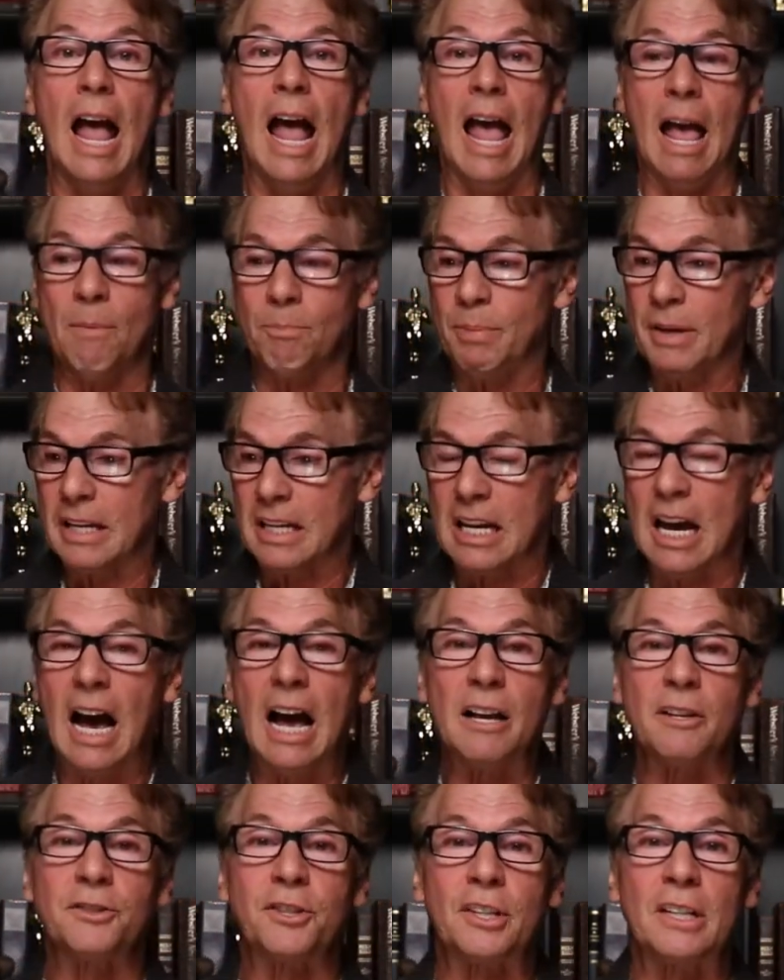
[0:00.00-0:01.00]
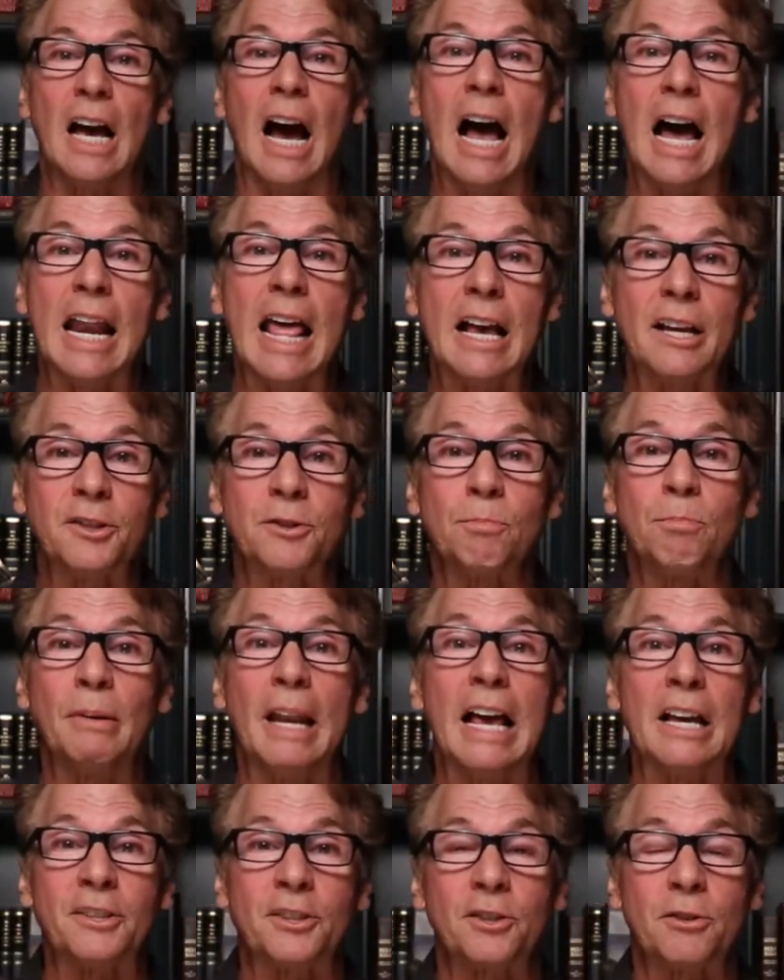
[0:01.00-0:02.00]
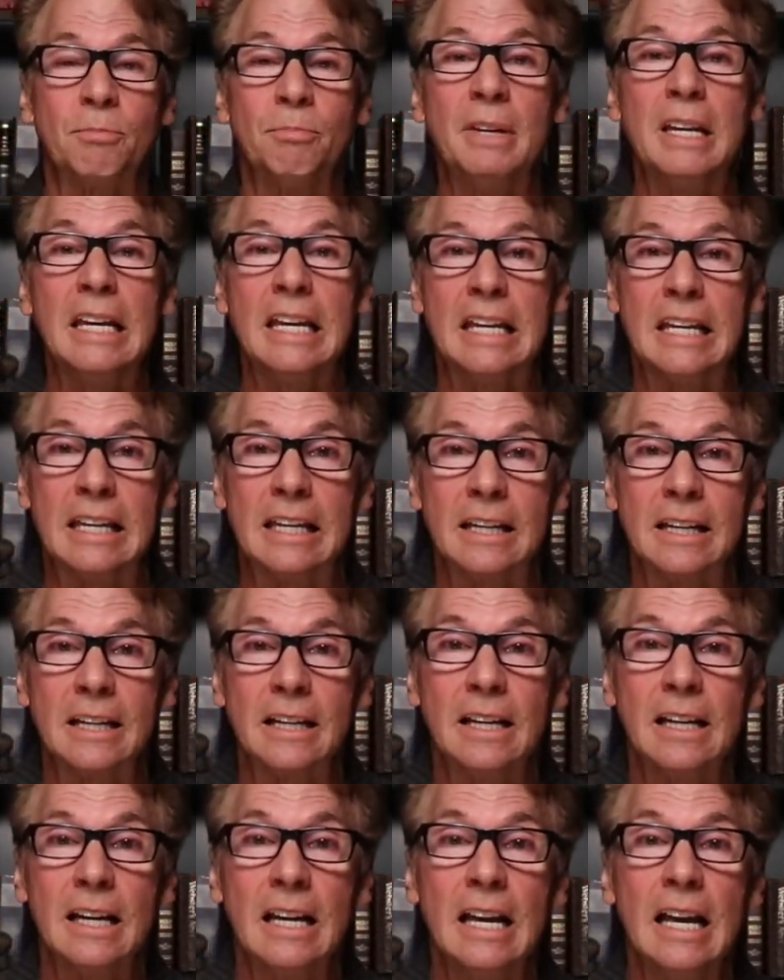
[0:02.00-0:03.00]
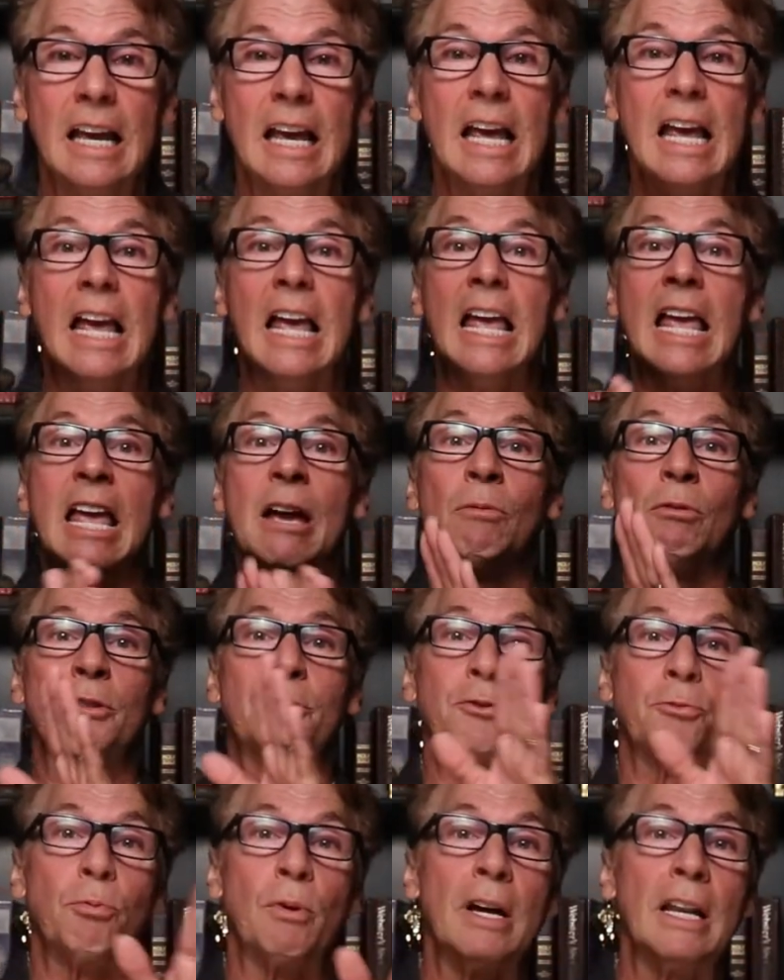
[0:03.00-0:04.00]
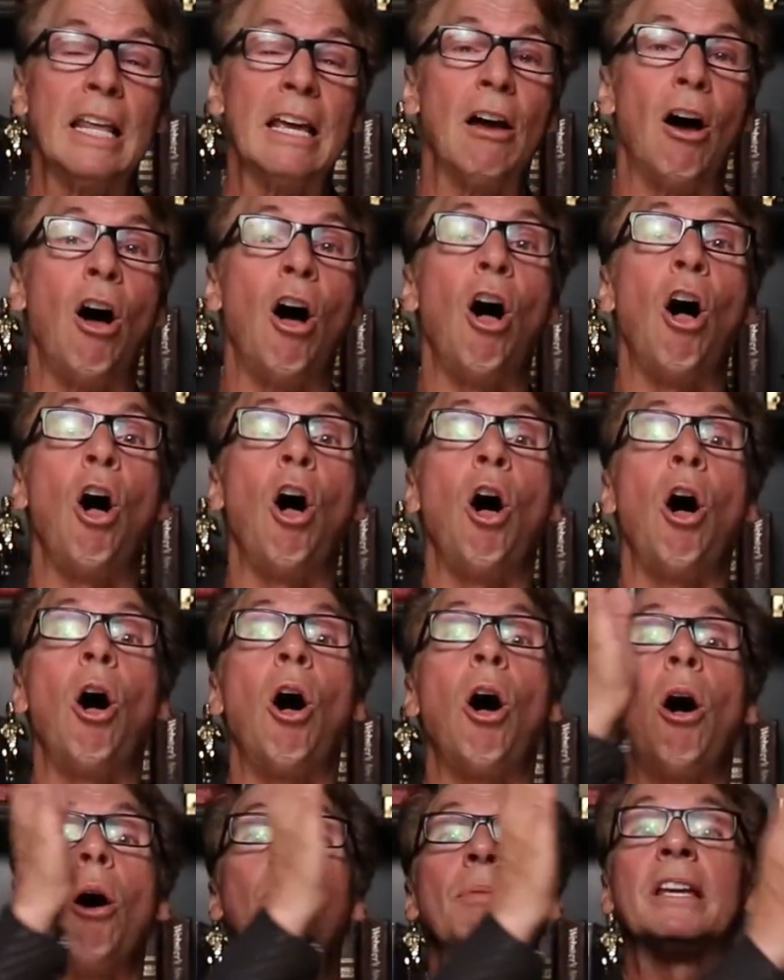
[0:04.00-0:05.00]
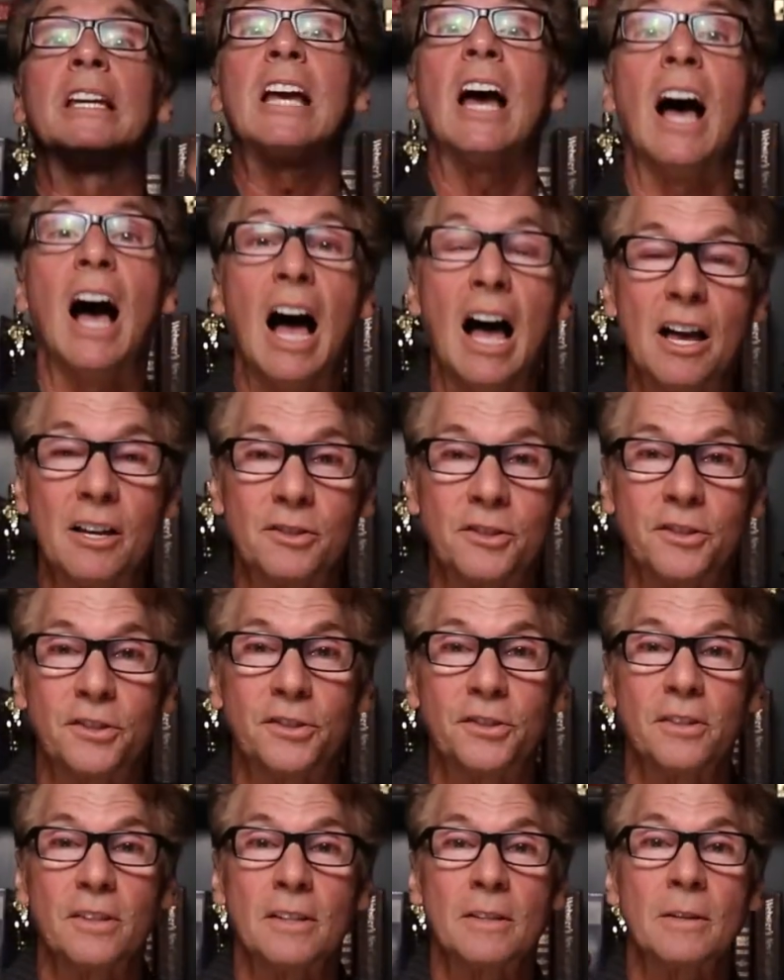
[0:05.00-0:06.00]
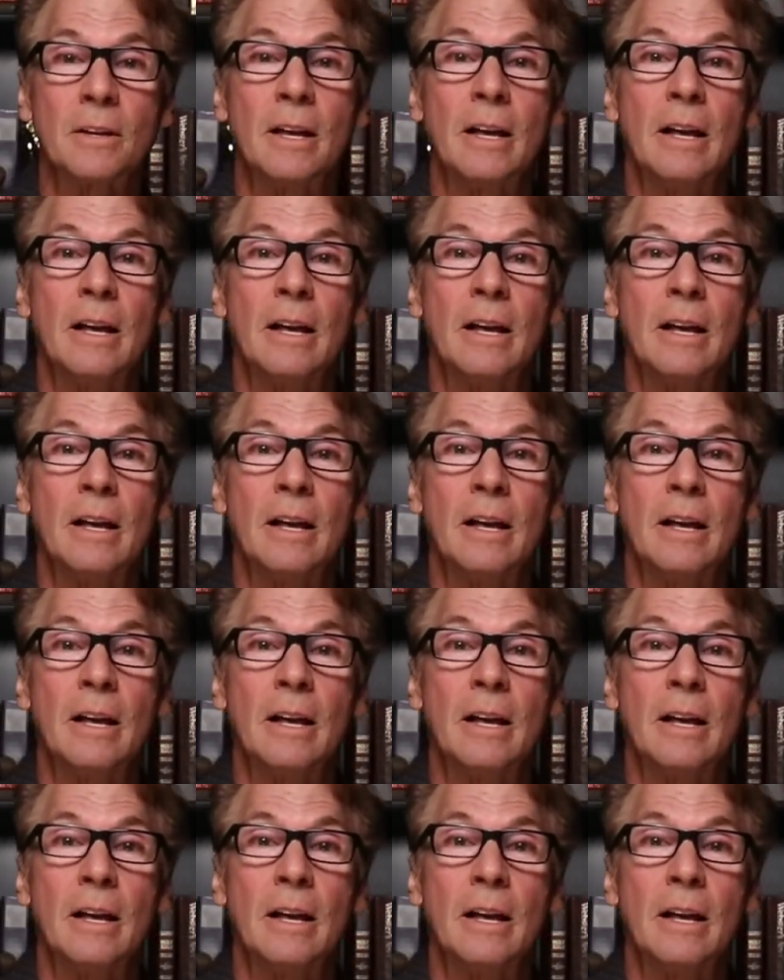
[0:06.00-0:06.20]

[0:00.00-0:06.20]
And because God has blessed me, it was really all because